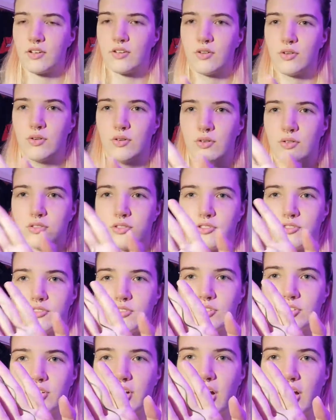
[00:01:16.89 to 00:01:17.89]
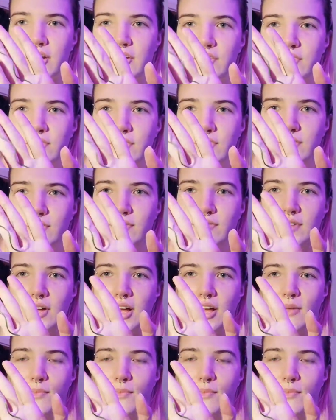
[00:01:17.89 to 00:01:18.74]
corkscrew kind of